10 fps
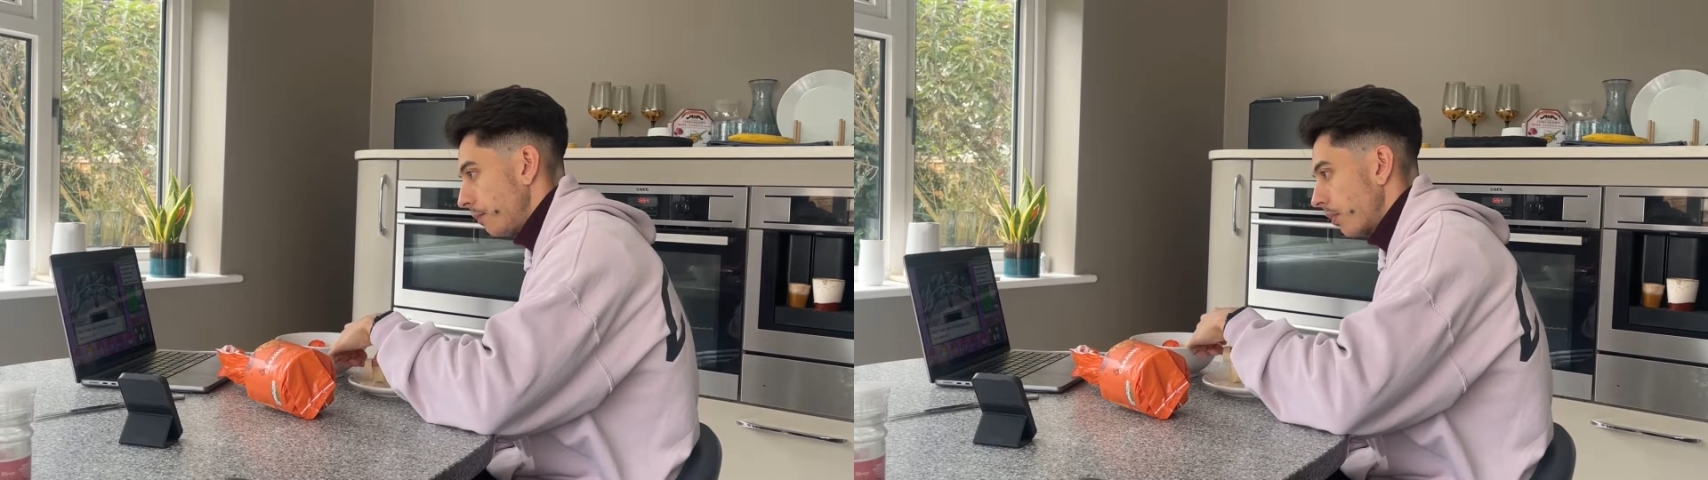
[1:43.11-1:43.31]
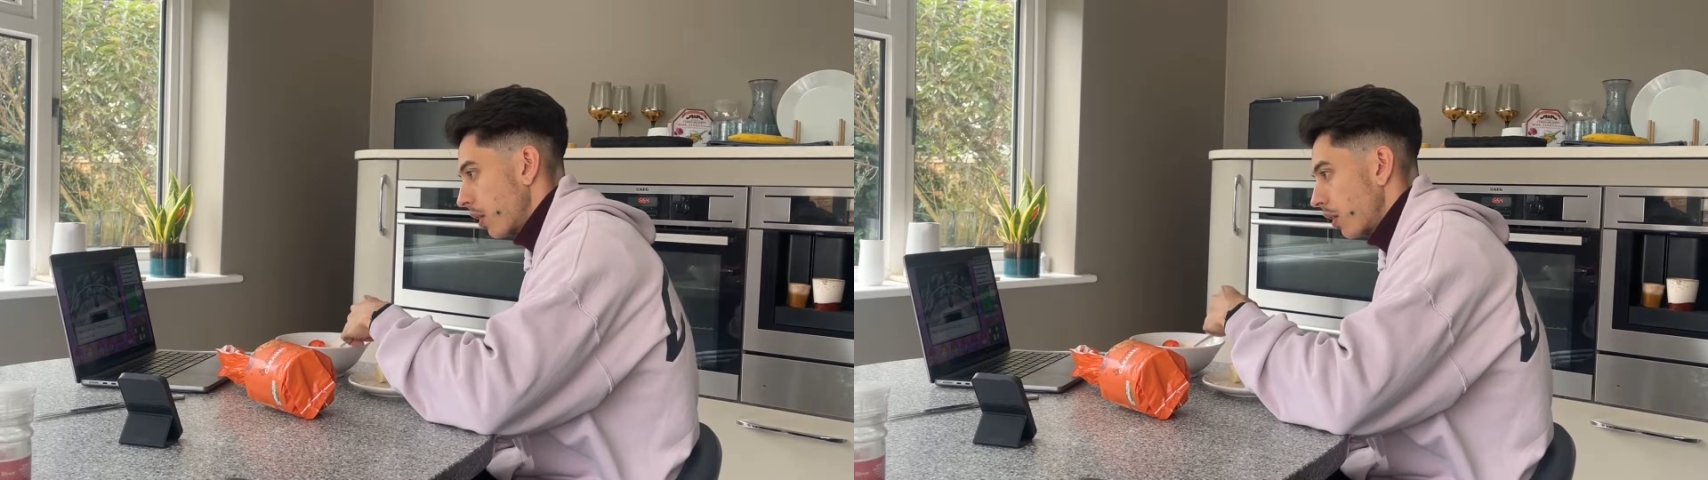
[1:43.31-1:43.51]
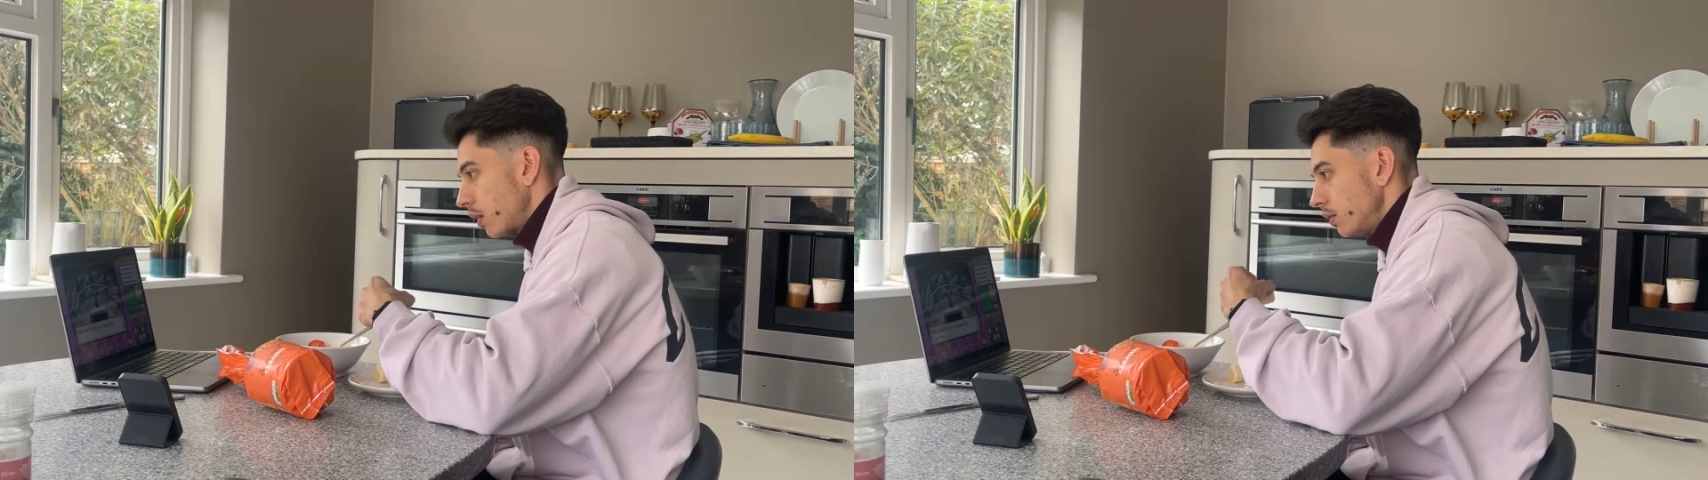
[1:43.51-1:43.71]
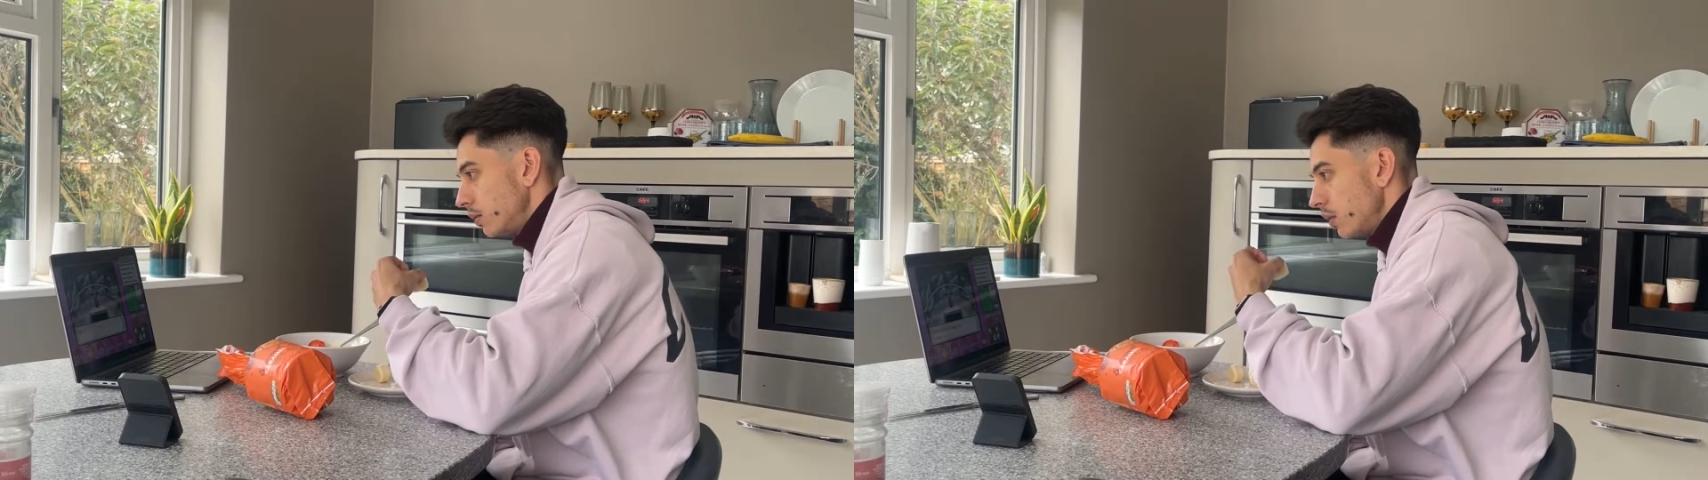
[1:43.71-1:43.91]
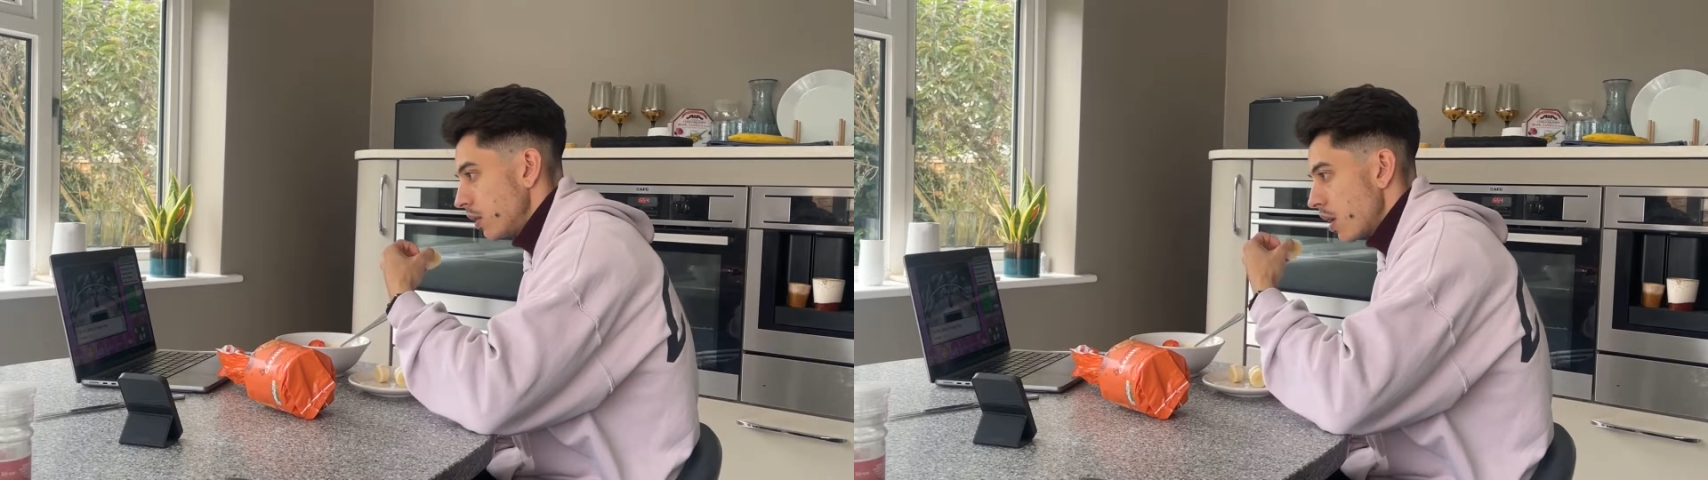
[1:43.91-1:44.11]
grams
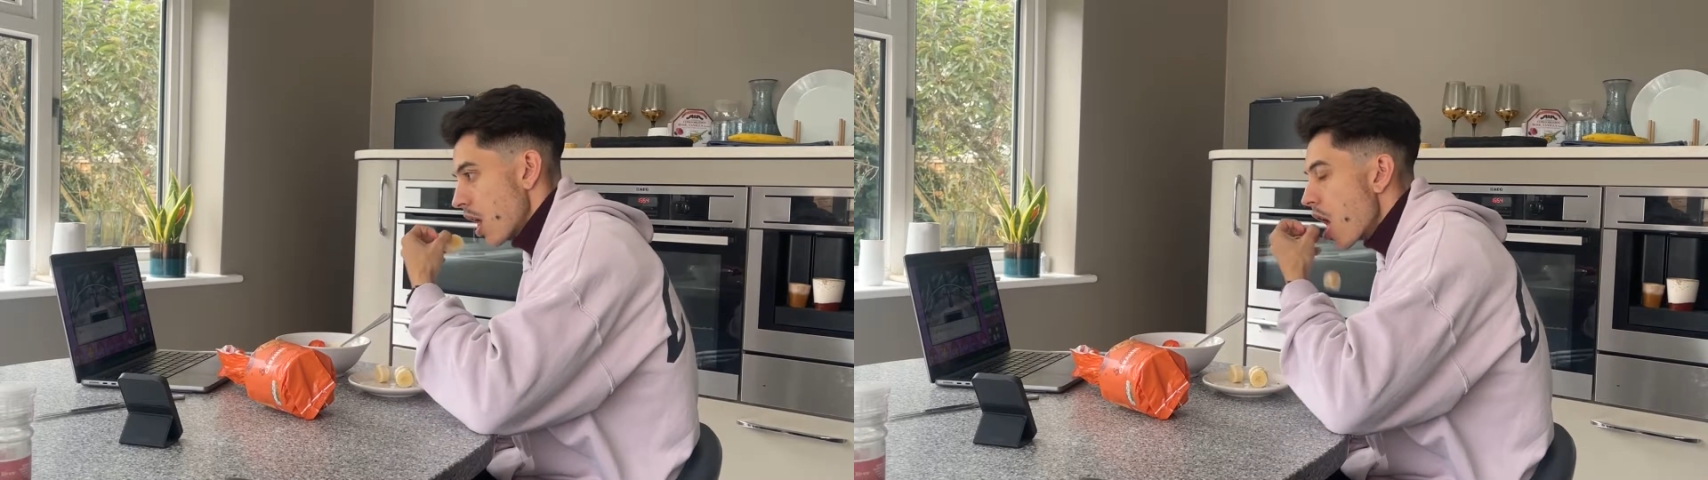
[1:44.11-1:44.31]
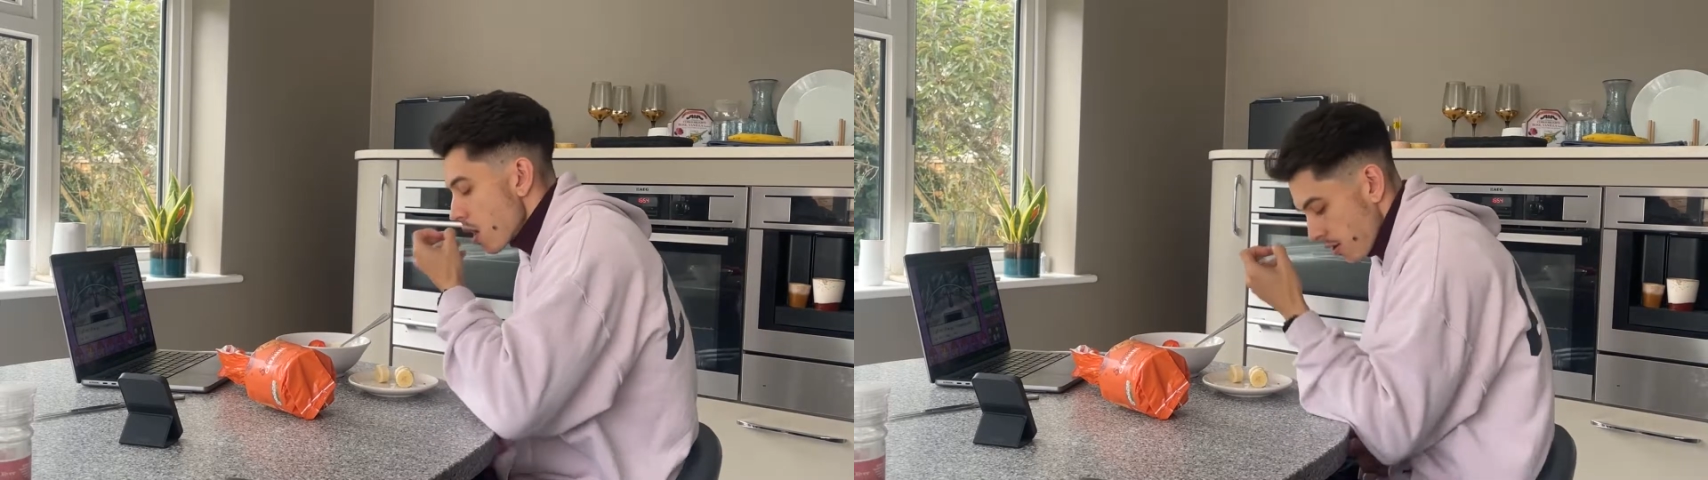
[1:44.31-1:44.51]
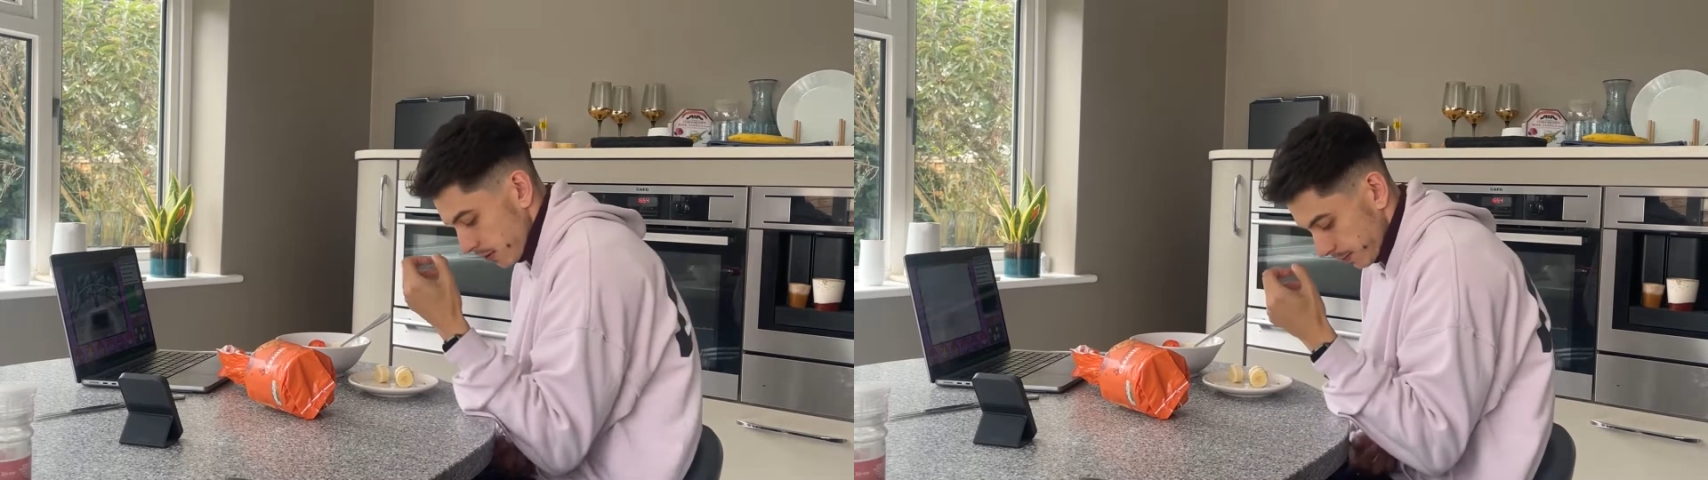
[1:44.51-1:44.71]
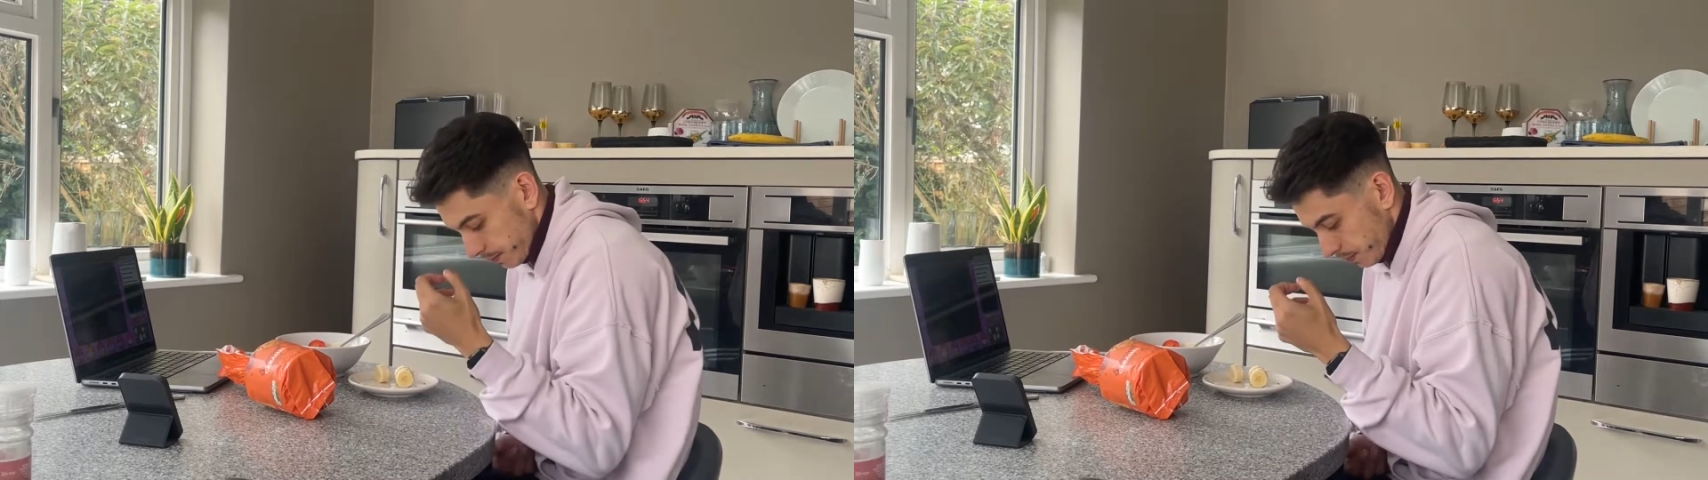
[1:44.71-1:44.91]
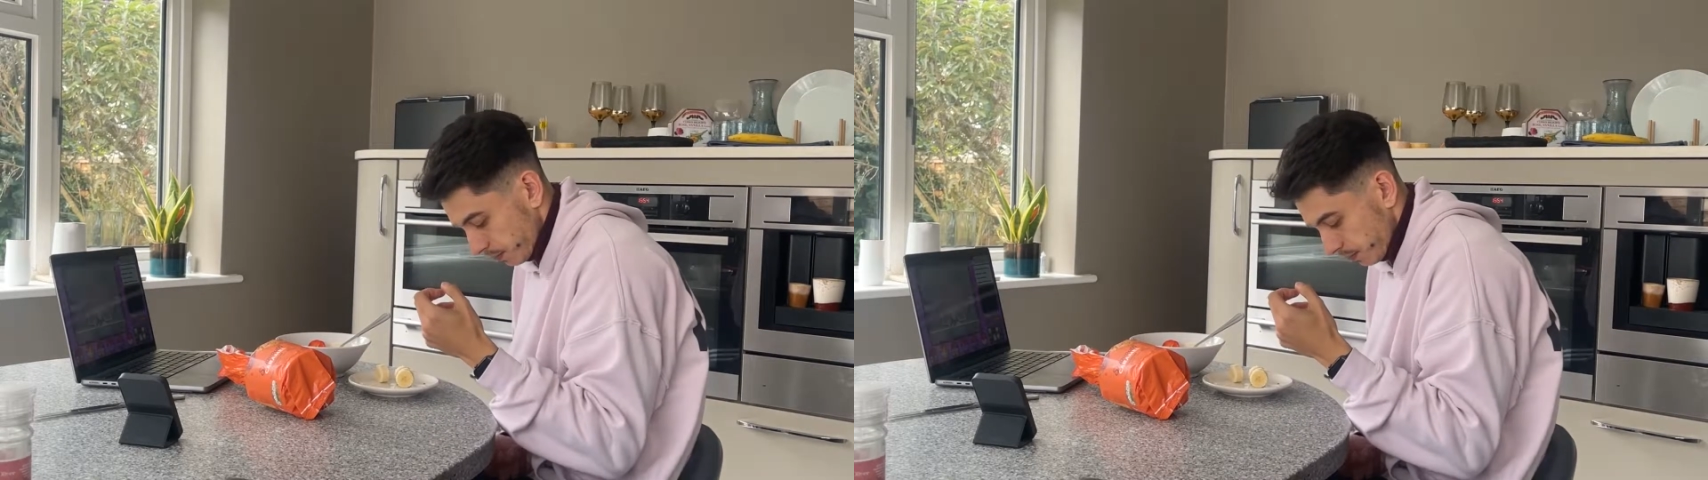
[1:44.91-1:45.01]
of banana.